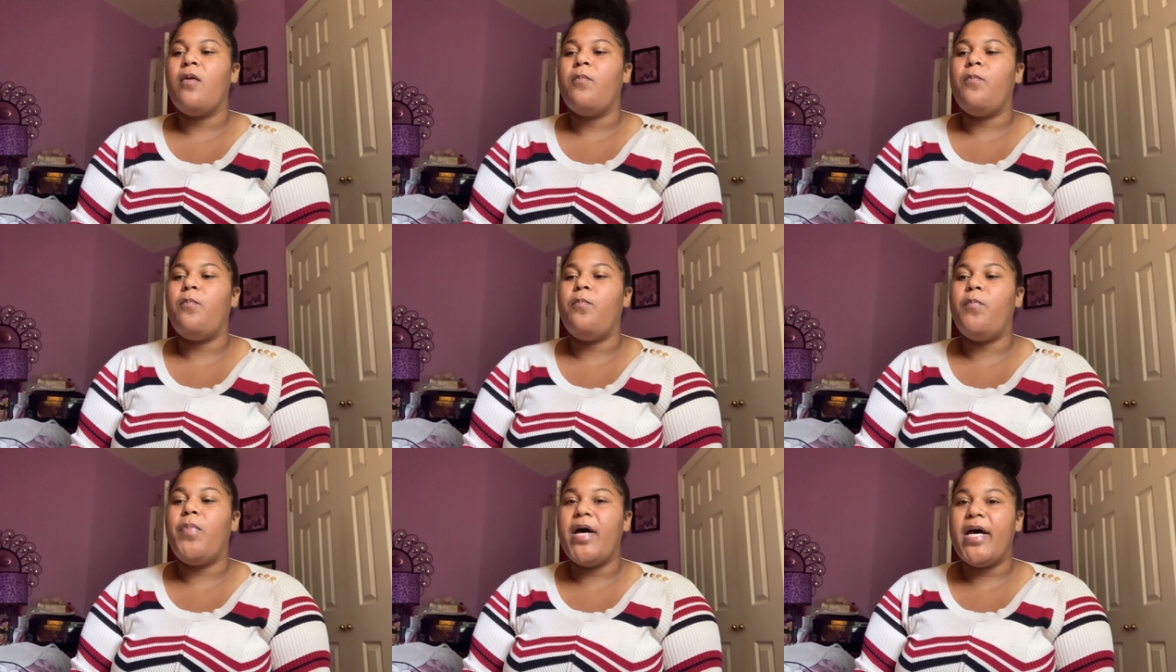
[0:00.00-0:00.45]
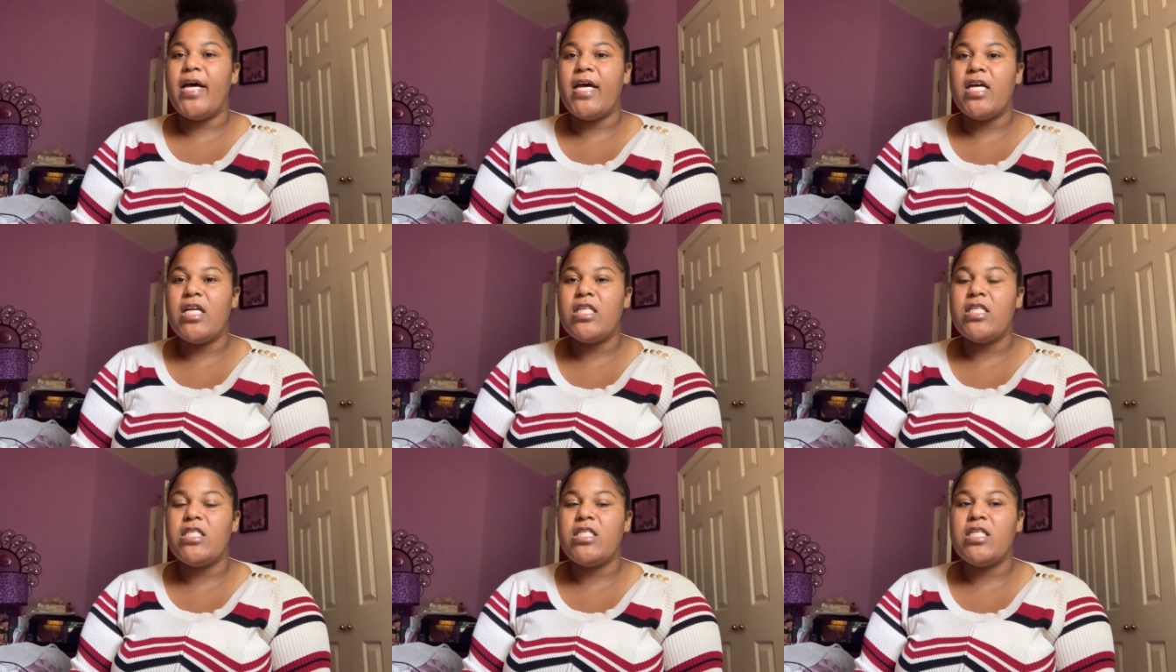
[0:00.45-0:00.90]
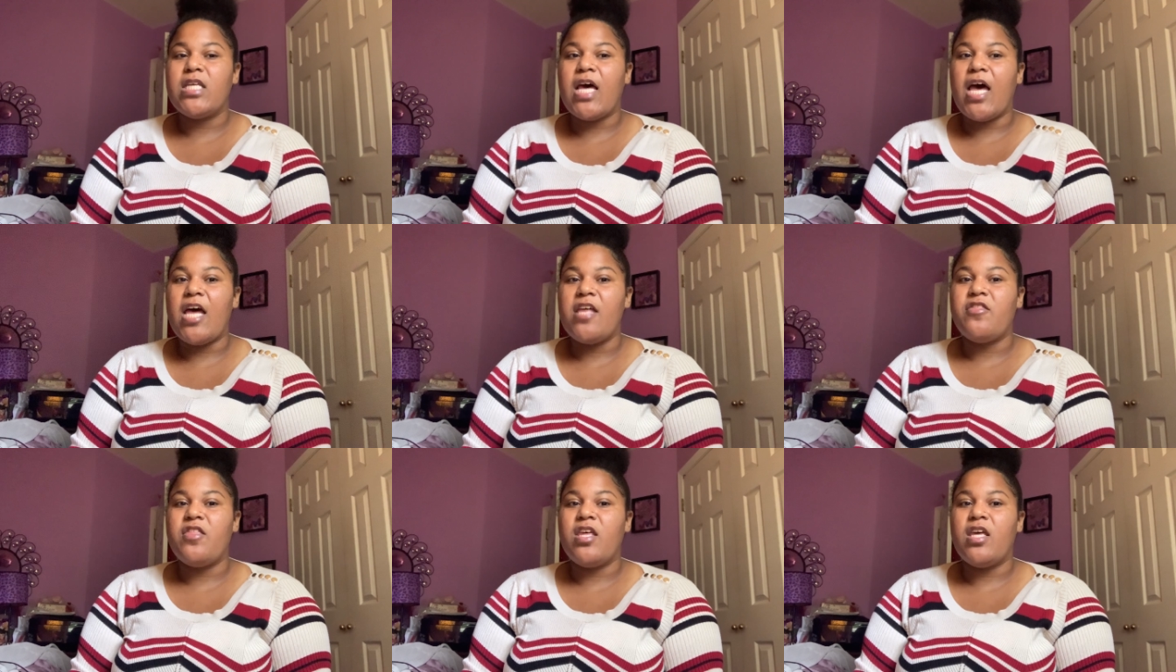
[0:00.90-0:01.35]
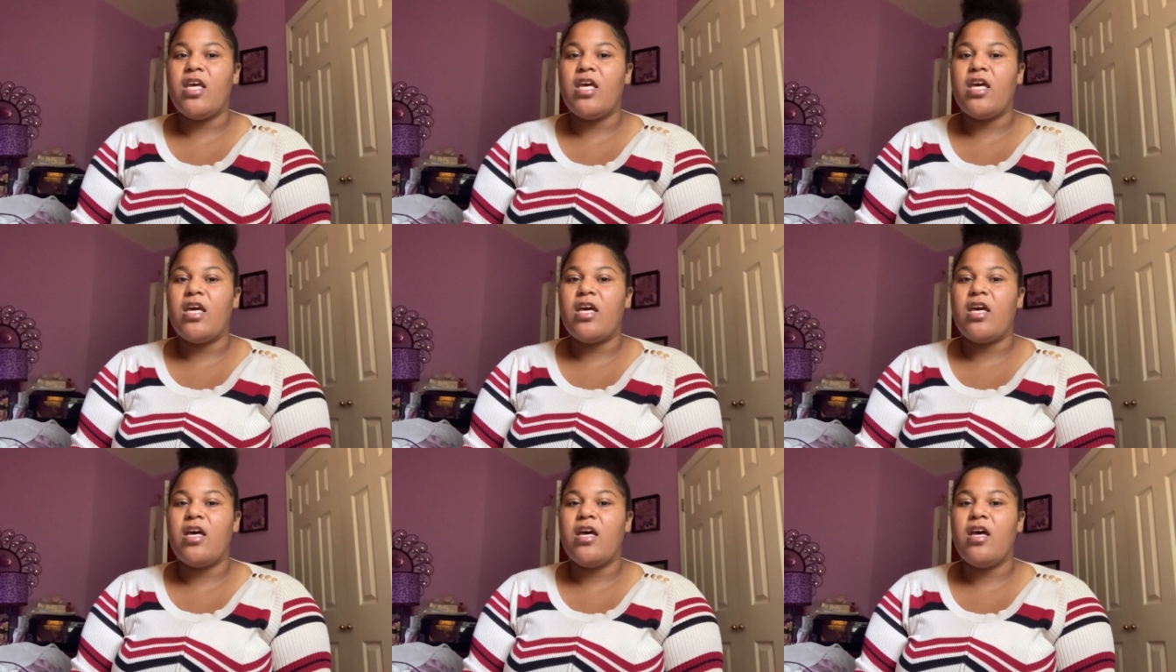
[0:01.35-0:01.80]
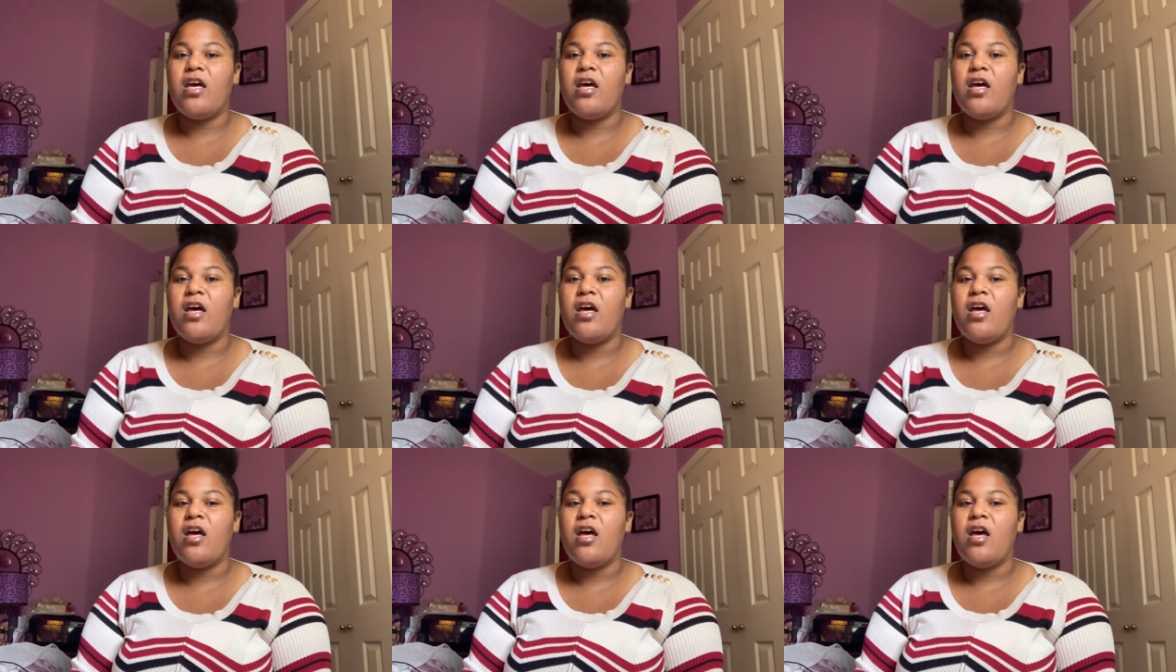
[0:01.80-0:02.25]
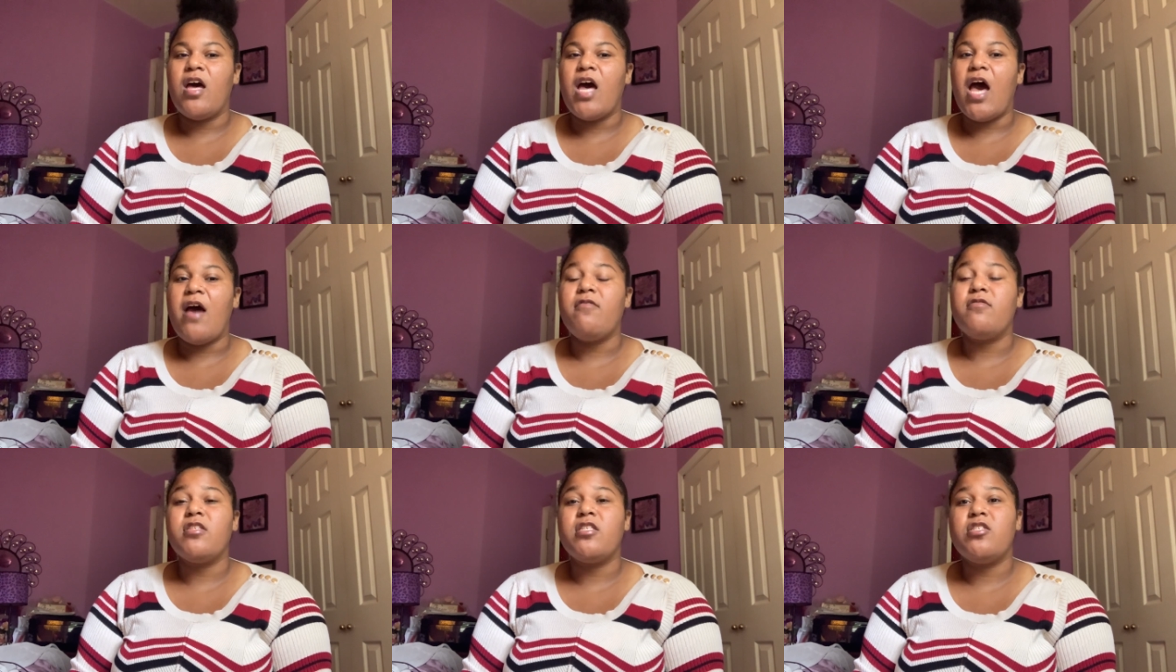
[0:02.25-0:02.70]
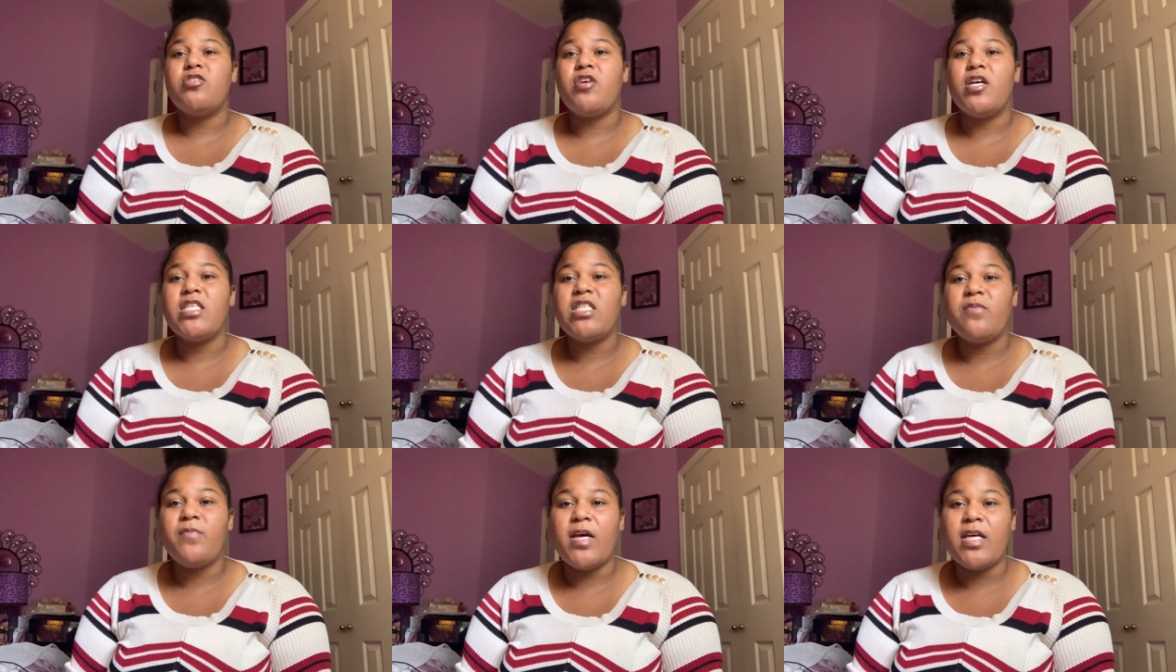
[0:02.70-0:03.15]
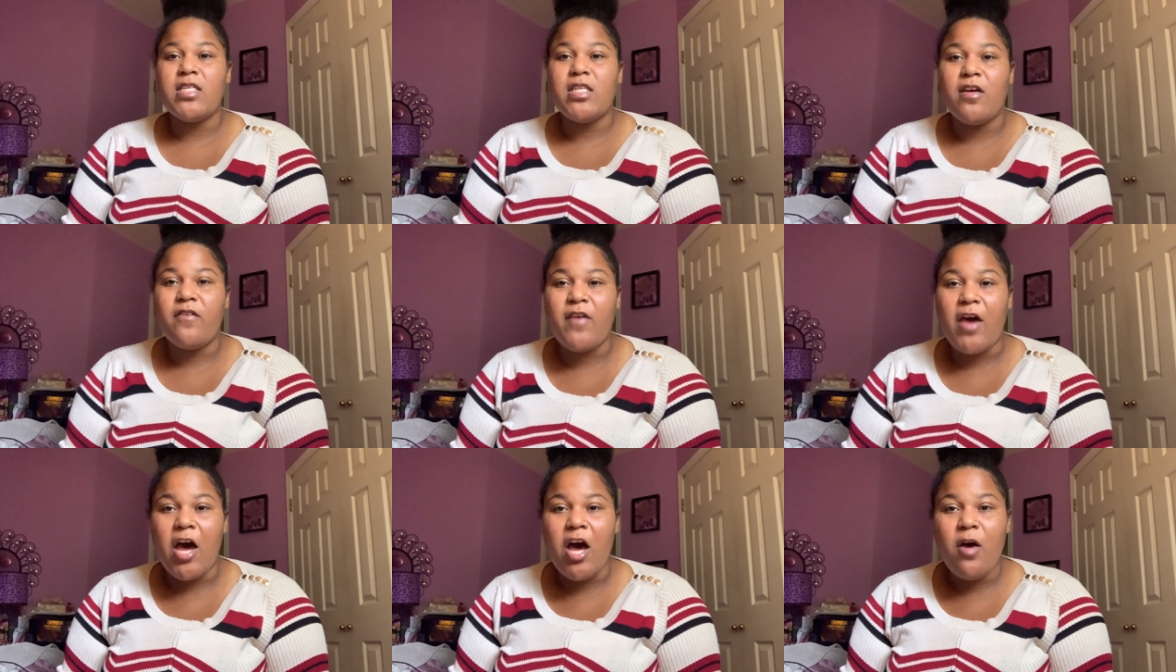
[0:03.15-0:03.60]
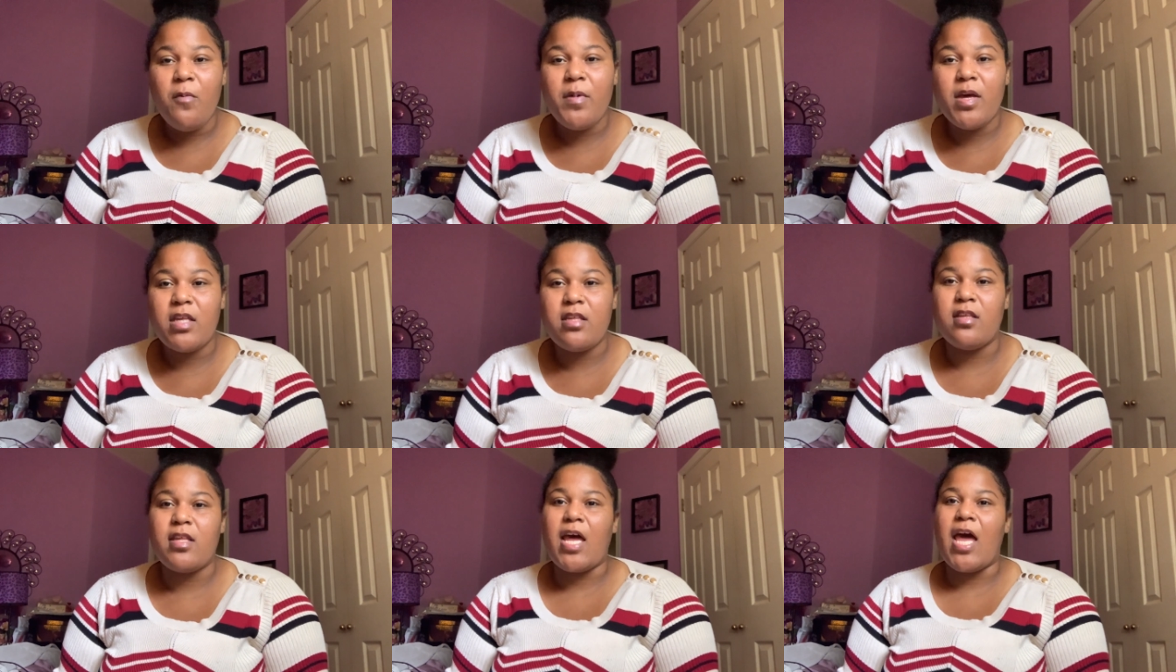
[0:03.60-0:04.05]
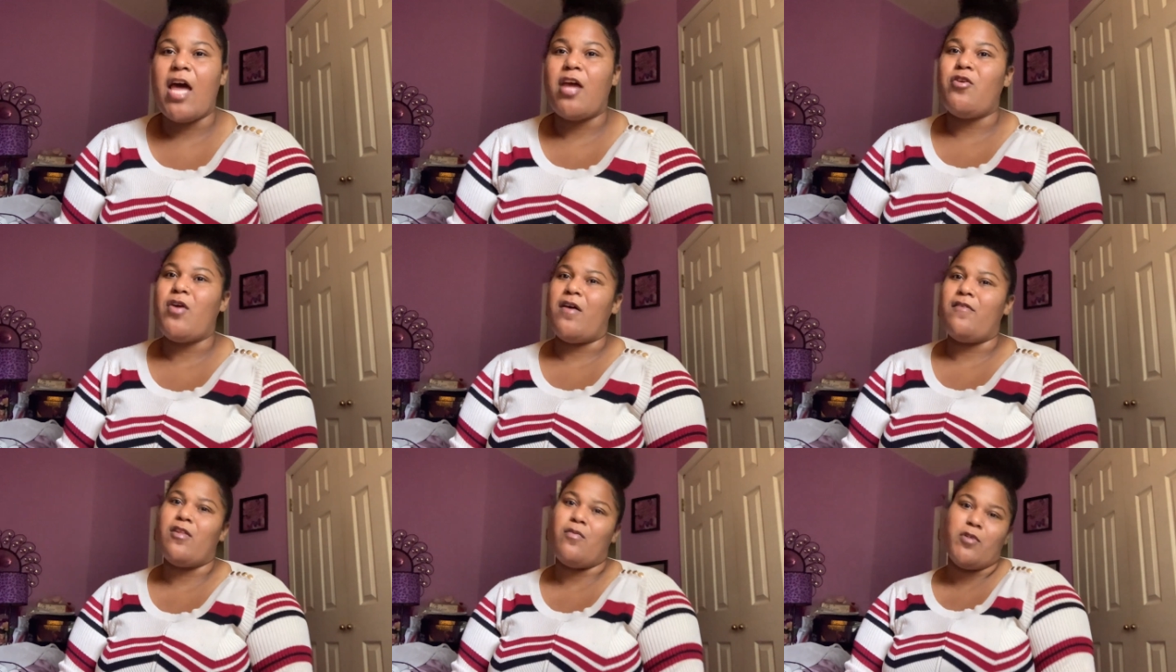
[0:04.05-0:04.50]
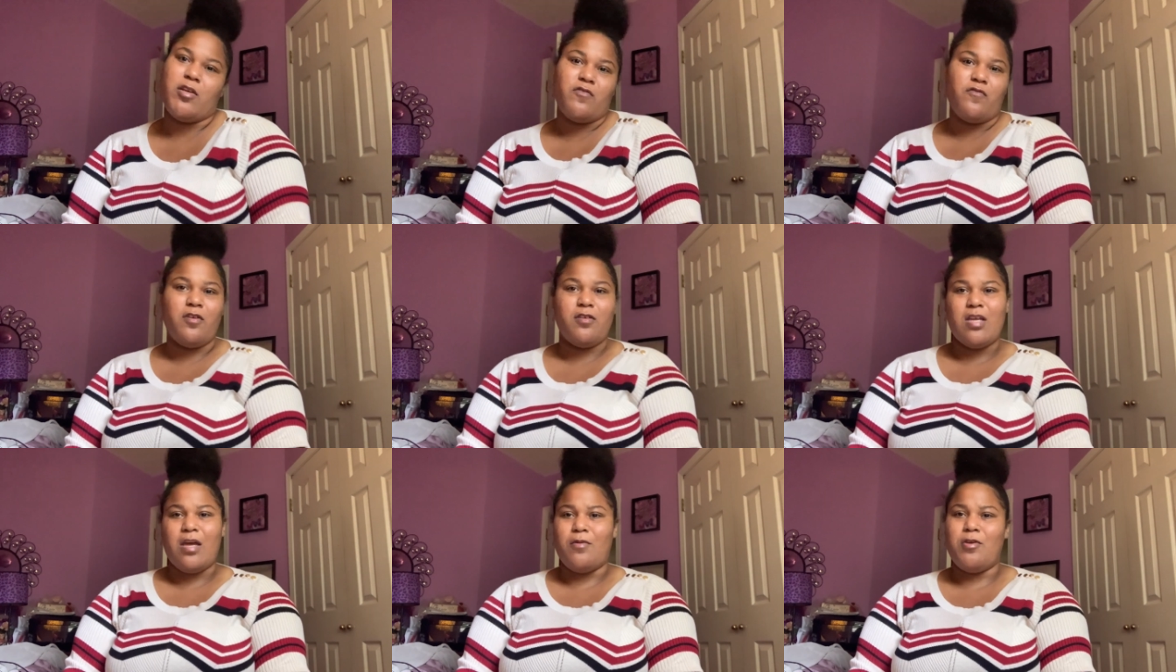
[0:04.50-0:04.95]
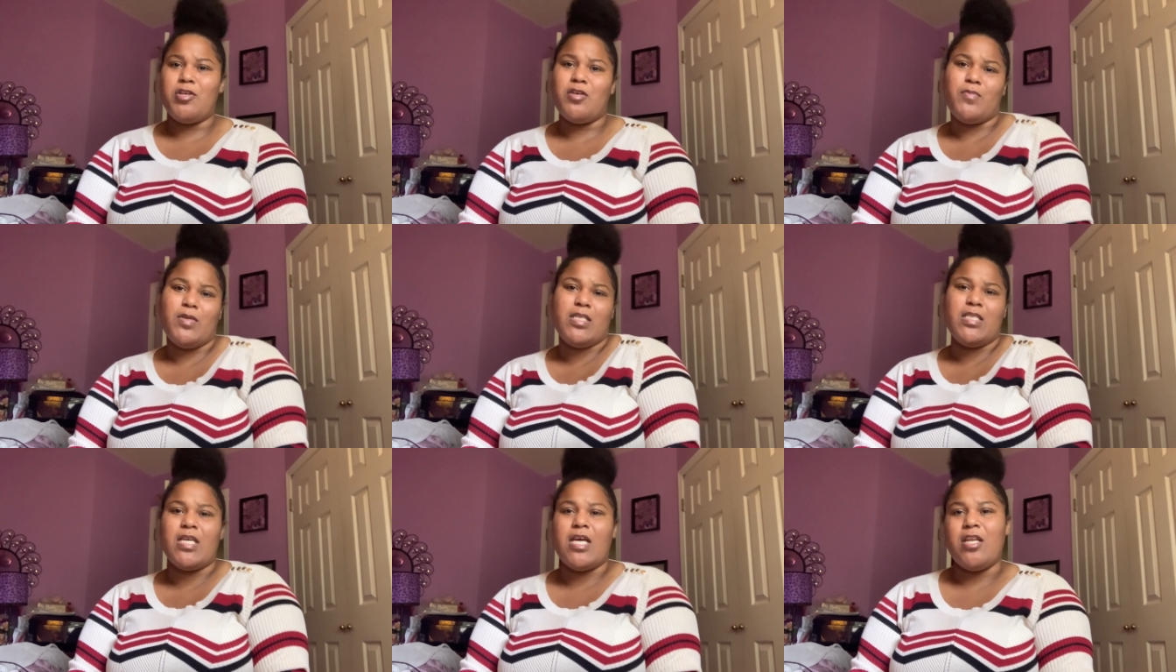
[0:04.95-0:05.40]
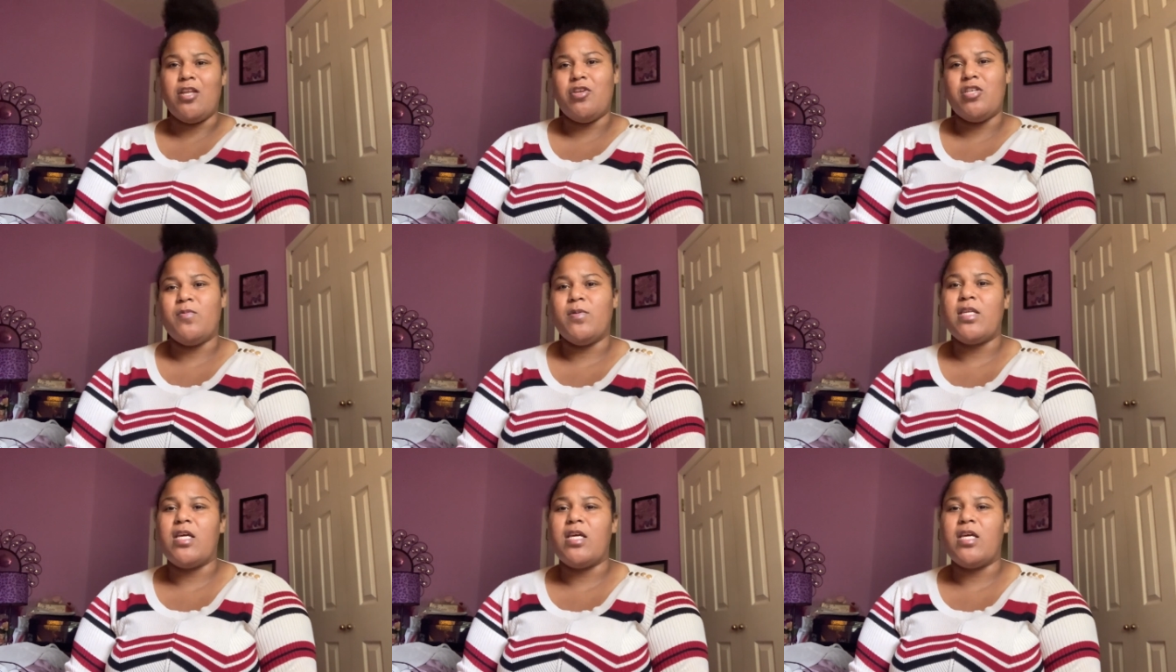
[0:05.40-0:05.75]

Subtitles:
But I think I was stressing myself out because I was like, you have so much free time, you should be studying.